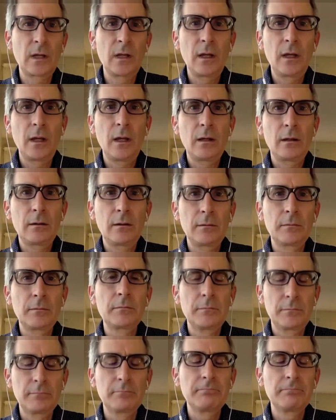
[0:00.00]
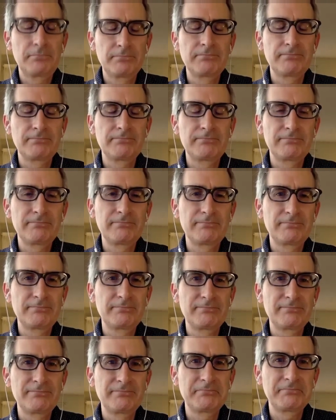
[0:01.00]
thing I would add to that is,
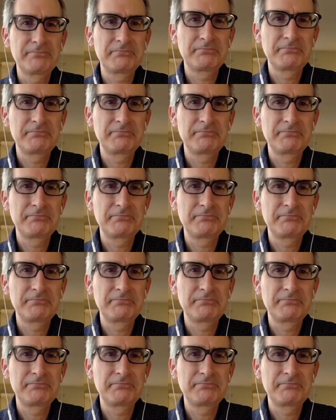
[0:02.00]
you know,